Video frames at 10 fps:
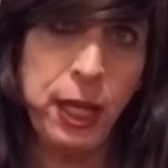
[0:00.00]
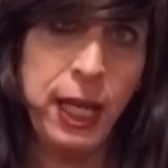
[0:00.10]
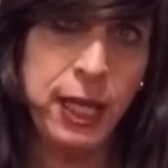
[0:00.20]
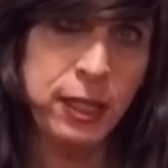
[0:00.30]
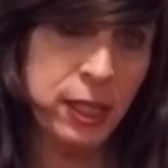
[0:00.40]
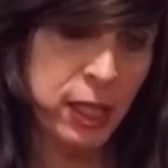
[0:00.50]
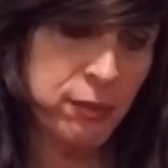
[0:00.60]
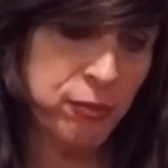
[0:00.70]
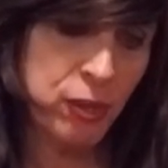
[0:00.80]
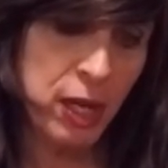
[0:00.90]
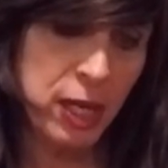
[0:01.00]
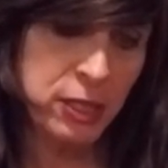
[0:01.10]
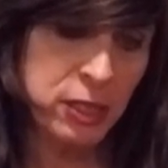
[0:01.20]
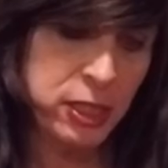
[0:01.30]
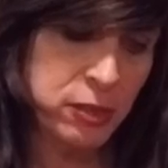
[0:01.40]
Hand cut
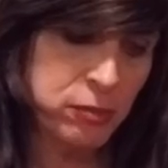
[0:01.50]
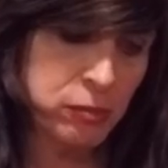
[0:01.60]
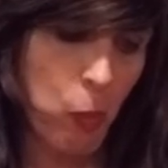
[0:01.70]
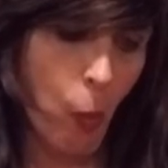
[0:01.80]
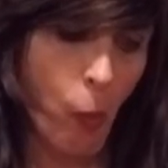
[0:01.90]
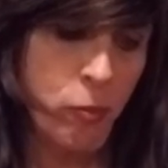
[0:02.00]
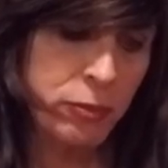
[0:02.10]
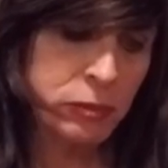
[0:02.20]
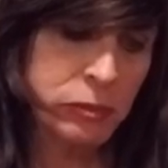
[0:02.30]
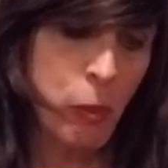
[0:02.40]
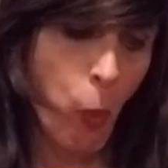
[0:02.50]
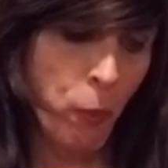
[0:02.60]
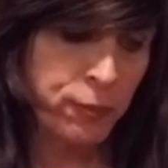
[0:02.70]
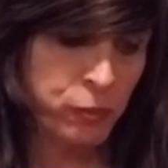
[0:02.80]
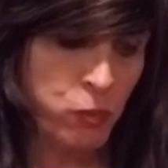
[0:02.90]
fries here.
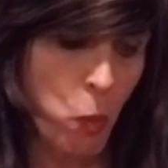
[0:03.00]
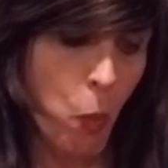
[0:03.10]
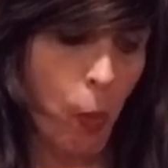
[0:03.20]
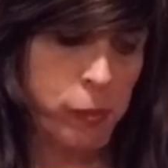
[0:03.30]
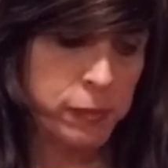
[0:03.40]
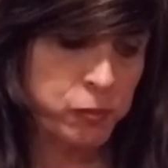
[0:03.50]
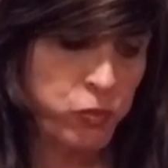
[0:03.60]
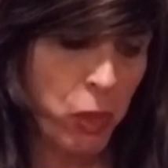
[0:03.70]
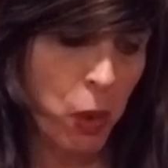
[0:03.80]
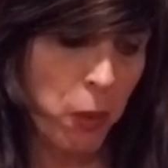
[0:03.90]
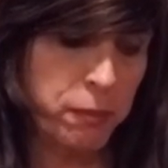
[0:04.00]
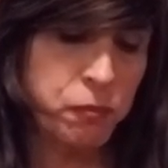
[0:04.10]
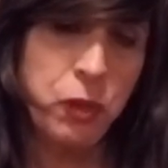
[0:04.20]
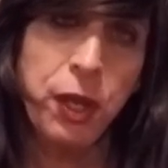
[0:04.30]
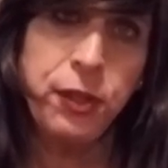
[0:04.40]
And
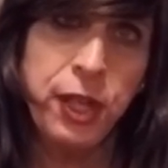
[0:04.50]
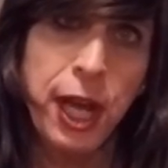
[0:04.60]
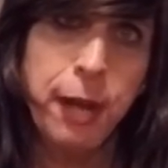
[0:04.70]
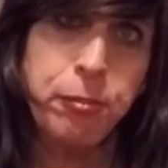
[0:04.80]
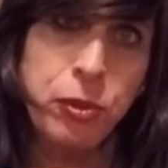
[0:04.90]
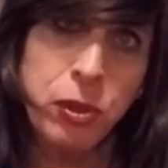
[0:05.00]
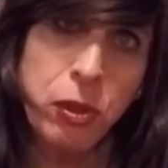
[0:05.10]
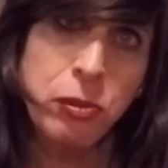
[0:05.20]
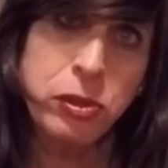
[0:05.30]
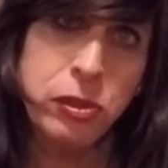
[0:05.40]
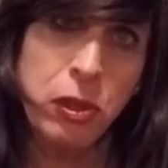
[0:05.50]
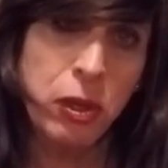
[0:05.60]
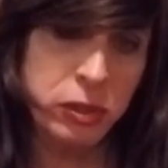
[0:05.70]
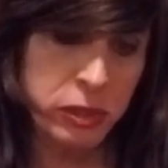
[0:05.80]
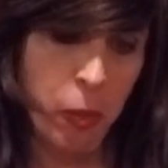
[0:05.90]
the apple
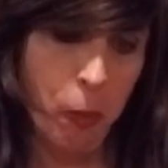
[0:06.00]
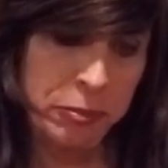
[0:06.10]
coleslaw.